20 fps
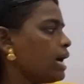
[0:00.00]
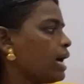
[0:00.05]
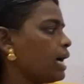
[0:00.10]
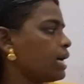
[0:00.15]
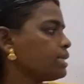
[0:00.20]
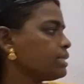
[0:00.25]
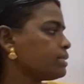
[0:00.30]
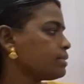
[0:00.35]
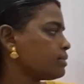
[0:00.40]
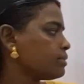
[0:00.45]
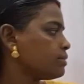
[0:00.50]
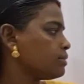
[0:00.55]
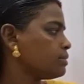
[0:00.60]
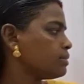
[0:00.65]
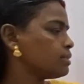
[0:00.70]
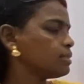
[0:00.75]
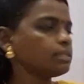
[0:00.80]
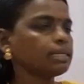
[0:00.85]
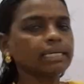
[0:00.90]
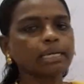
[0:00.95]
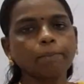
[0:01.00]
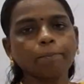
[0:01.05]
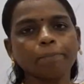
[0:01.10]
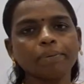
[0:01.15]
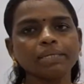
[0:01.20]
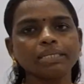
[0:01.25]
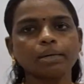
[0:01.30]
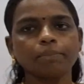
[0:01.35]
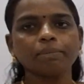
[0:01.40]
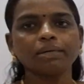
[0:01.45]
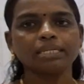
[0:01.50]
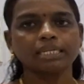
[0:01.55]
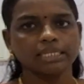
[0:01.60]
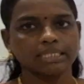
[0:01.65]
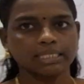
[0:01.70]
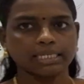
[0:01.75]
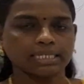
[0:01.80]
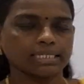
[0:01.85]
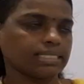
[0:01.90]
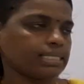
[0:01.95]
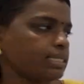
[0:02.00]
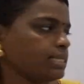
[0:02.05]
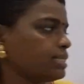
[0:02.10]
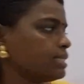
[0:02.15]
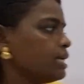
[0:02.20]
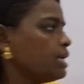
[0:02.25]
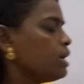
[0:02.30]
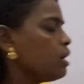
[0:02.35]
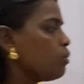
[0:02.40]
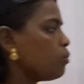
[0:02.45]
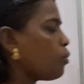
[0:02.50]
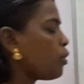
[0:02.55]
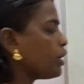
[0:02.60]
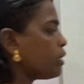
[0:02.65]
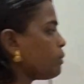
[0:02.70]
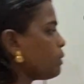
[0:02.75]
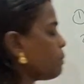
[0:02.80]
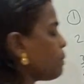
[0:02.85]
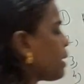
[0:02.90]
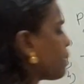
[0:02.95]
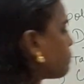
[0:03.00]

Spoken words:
and the epidemic diseases. What do you mean by